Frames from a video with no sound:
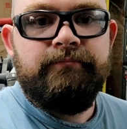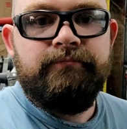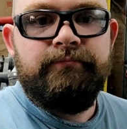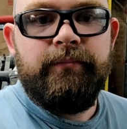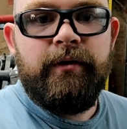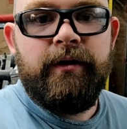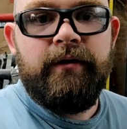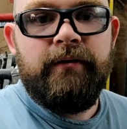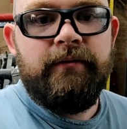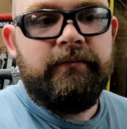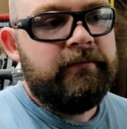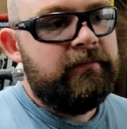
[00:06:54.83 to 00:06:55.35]

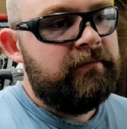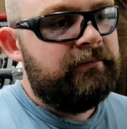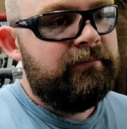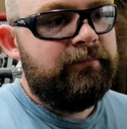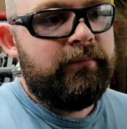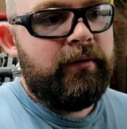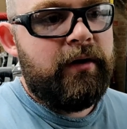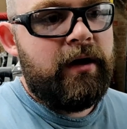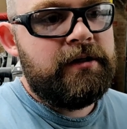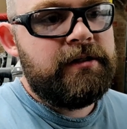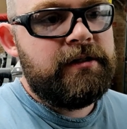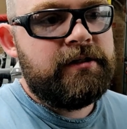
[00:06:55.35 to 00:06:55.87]
but
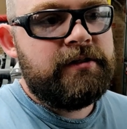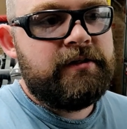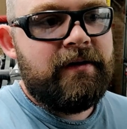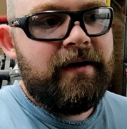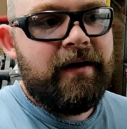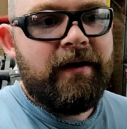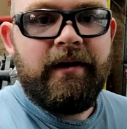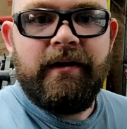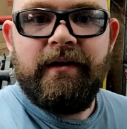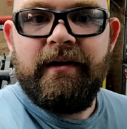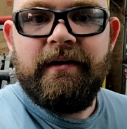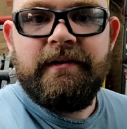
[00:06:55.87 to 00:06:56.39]
project
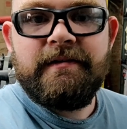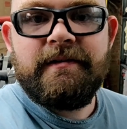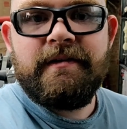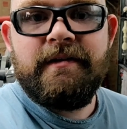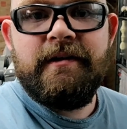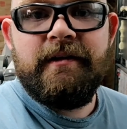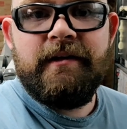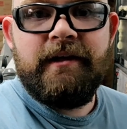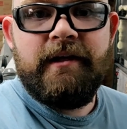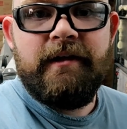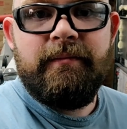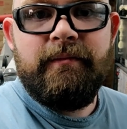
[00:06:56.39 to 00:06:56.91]
truck, it's going
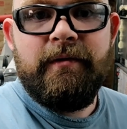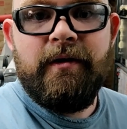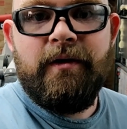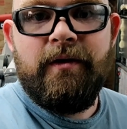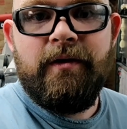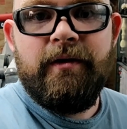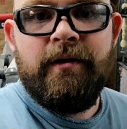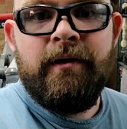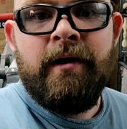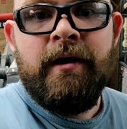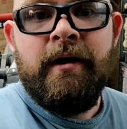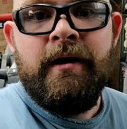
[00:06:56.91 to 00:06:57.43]
to keep
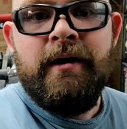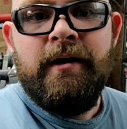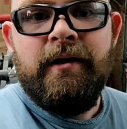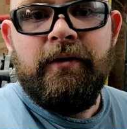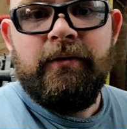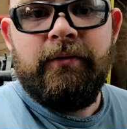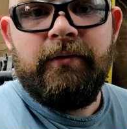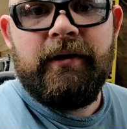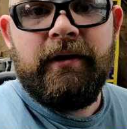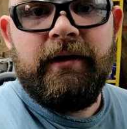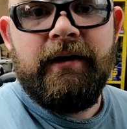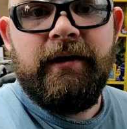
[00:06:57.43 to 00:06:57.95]
going.
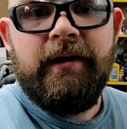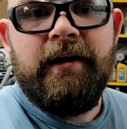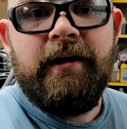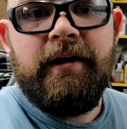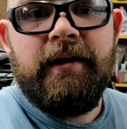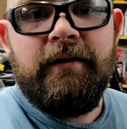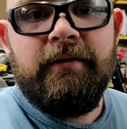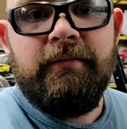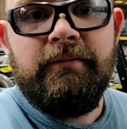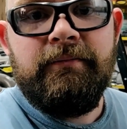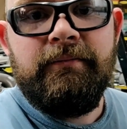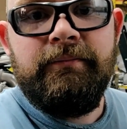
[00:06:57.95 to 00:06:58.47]
We're going to get
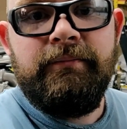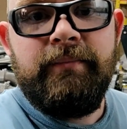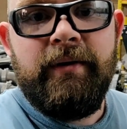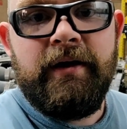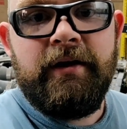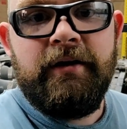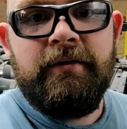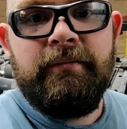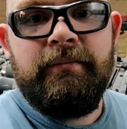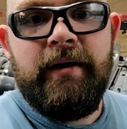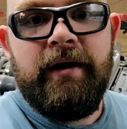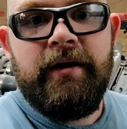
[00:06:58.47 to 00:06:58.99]
it better
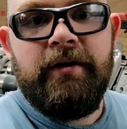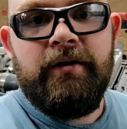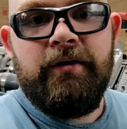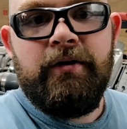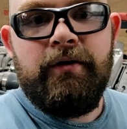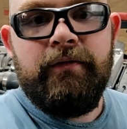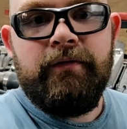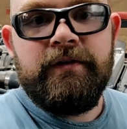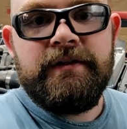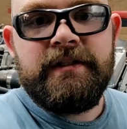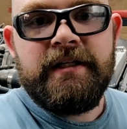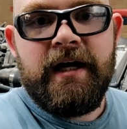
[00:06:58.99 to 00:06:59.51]
and better
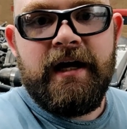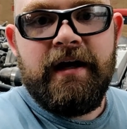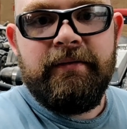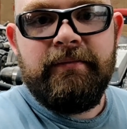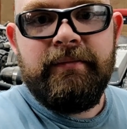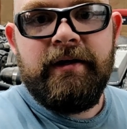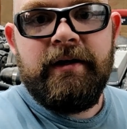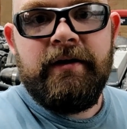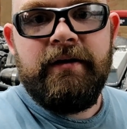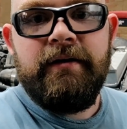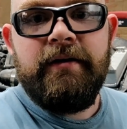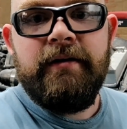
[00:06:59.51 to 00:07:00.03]
over time
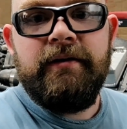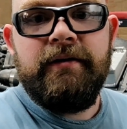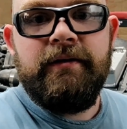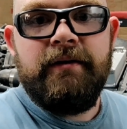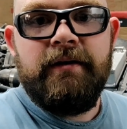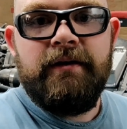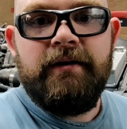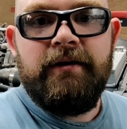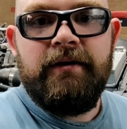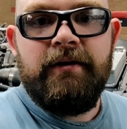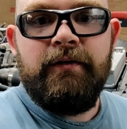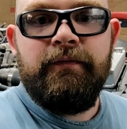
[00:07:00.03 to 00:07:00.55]
here, and
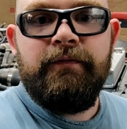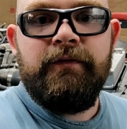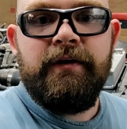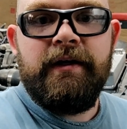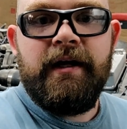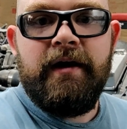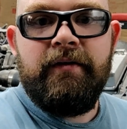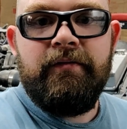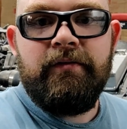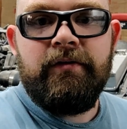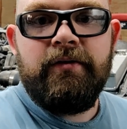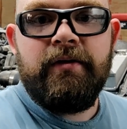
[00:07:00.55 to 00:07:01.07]
hopefully
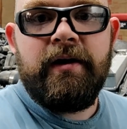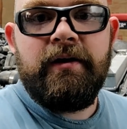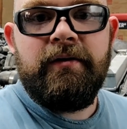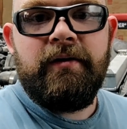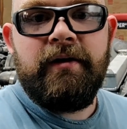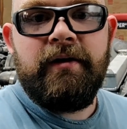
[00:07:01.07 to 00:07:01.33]
have a great